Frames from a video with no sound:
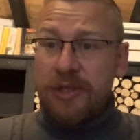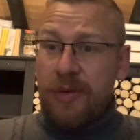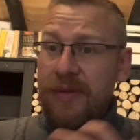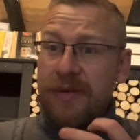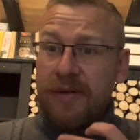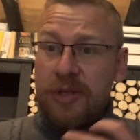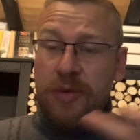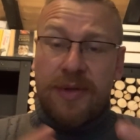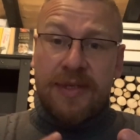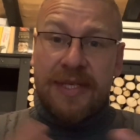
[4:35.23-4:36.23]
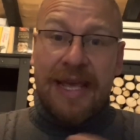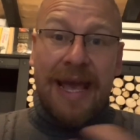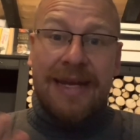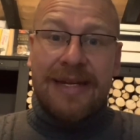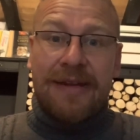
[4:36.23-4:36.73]
Do you see
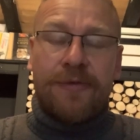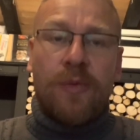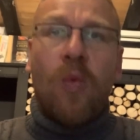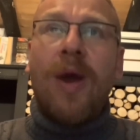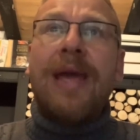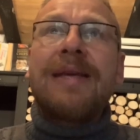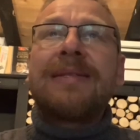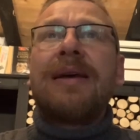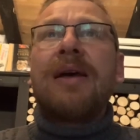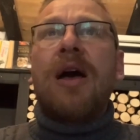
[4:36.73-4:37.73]
any different ways?